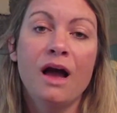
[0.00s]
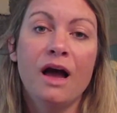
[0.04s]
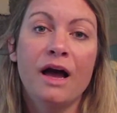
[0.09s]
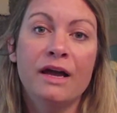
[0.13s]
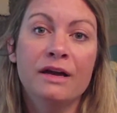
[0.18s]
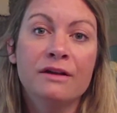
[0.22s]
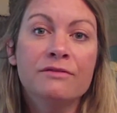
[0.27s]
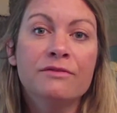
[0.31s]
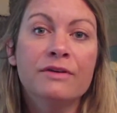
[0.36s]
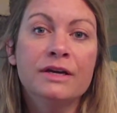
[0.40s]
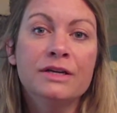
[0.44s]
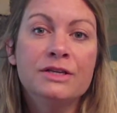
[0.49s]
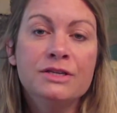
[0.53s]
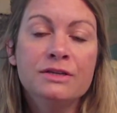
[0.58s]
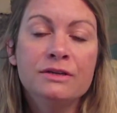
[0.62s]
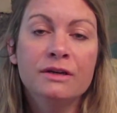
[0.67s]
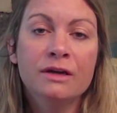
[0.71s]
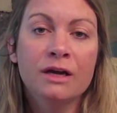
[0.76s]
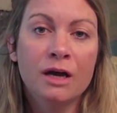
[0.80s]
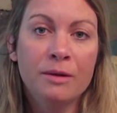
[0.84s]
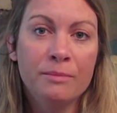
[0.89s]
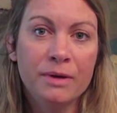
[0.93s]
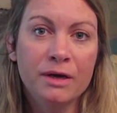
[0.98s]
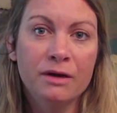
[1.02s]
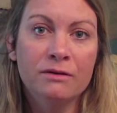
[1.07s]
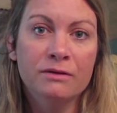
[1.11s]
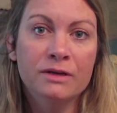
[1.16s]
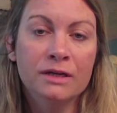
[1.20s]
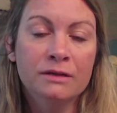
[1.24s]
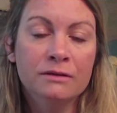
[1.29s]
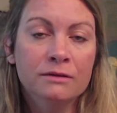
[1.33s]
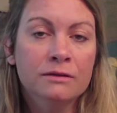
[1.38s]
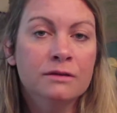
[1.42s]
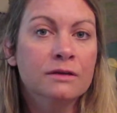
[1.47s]
I invite you to come out
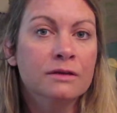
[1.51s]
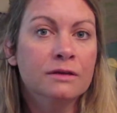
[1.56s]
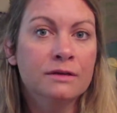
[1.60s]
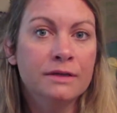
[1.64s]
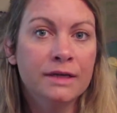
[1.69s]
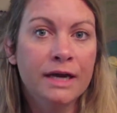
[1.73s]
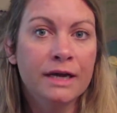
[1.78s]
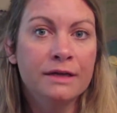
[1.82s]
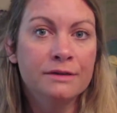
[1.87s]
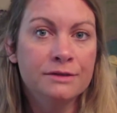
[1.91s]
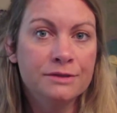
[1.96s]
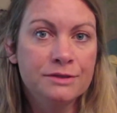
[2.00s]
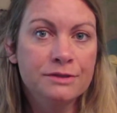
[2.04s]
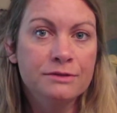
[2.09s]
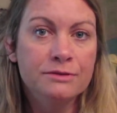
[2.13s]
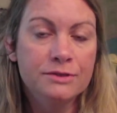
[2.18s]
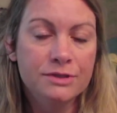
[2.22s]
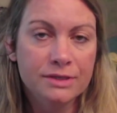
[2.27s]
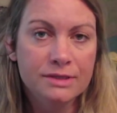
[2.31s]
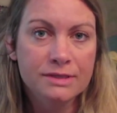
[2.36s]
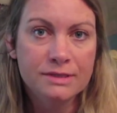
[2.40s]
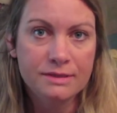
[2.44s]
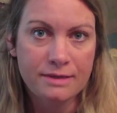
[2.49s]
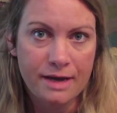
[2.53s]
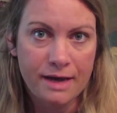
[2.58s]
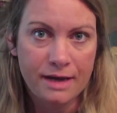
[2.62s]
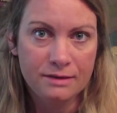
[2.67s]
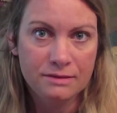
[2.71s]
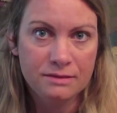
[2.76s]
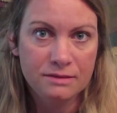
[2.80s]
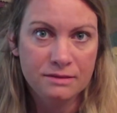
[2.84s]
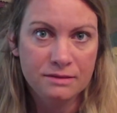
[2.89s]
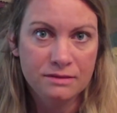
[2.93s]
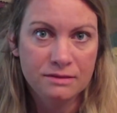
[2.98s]
and learn how to do just
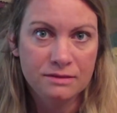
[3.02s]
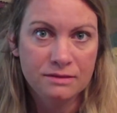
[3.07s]
that.